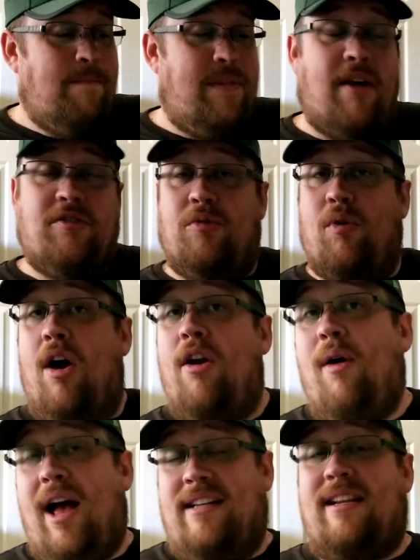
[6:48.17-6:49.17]
Now
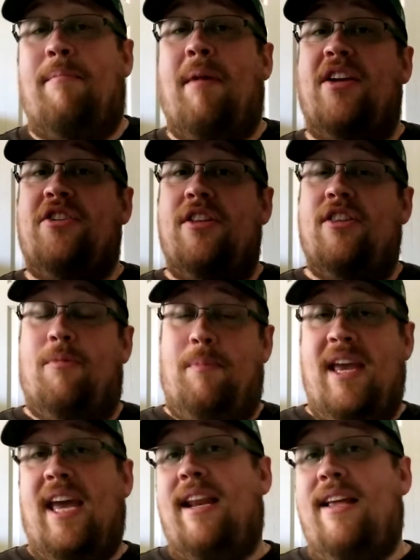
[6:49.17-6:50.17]
Toronto, as I mentioned, they're
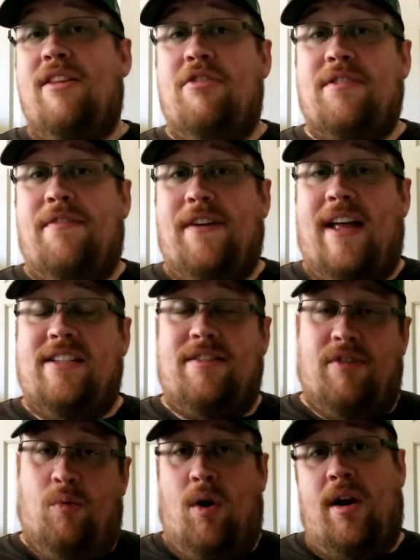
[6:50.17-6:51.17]
beginning their defense of
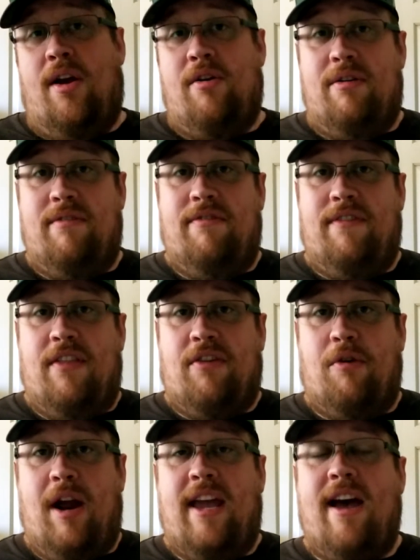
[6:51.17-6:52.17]
the one hundred fifth
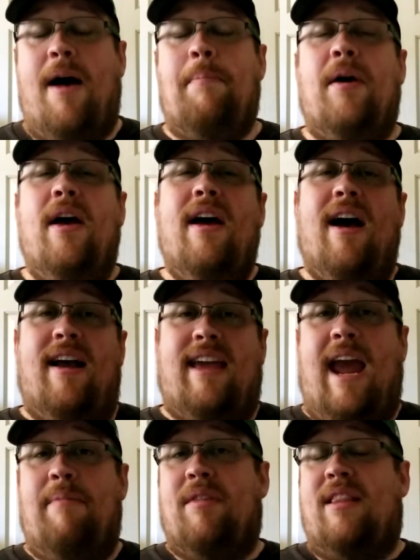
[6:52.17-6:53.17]
Grey Cup, a
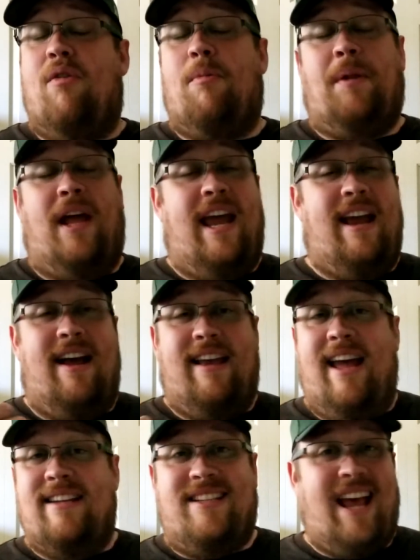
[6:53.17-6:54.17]
game that they were playing
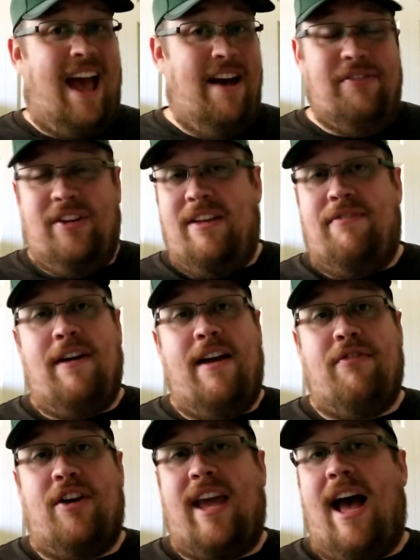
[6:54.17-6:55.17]
against heavily
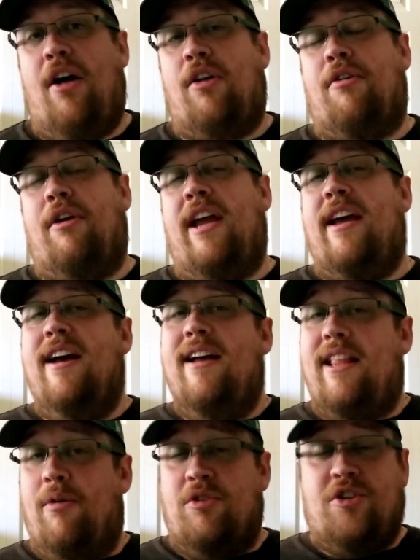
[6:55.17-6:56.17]
favored Calgary.
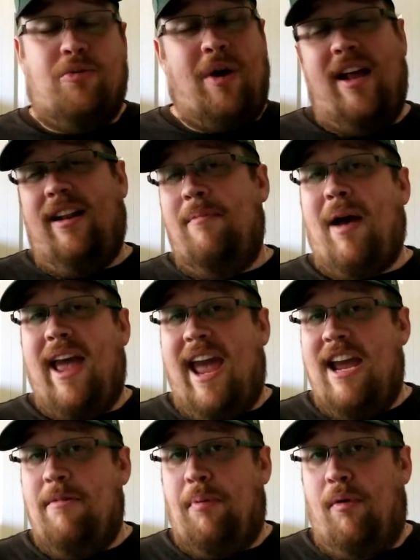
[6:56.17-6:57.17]
They were trailing by
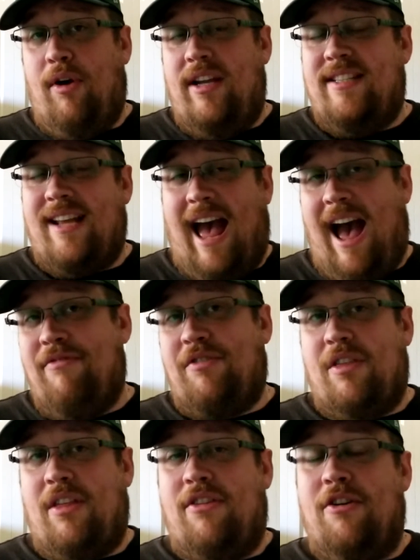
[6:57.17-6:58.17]
eight points after
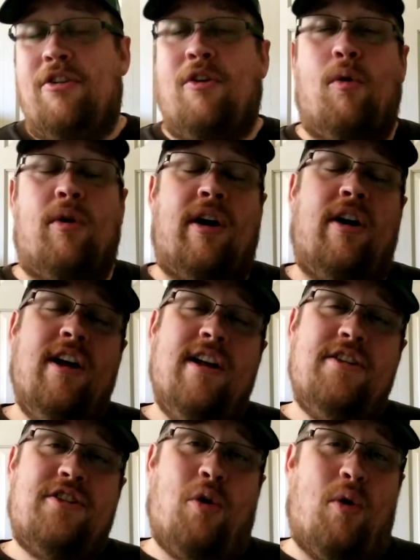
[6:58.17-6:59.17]
the third quarter,
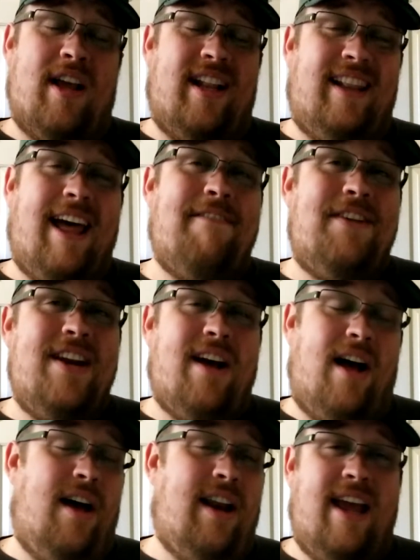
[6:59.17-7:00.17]
scored eleven
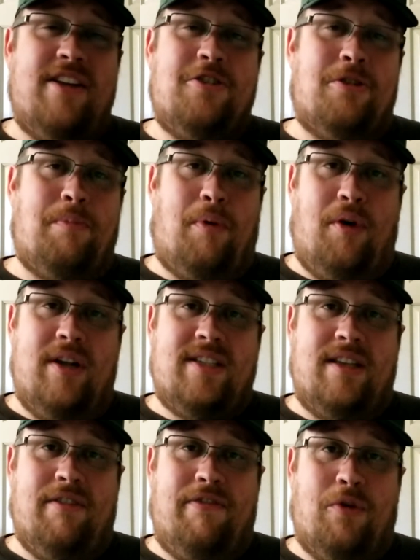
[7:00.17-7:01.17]
unanswered points
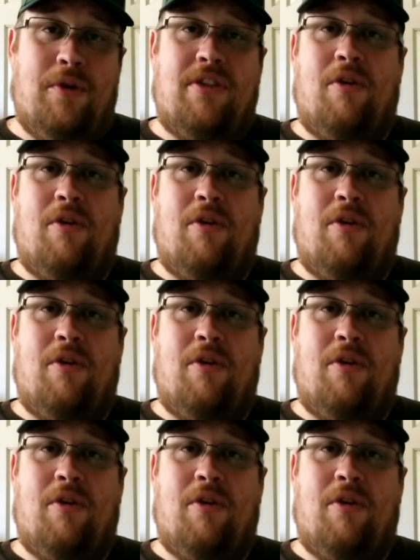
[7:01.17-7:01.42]
in the fourth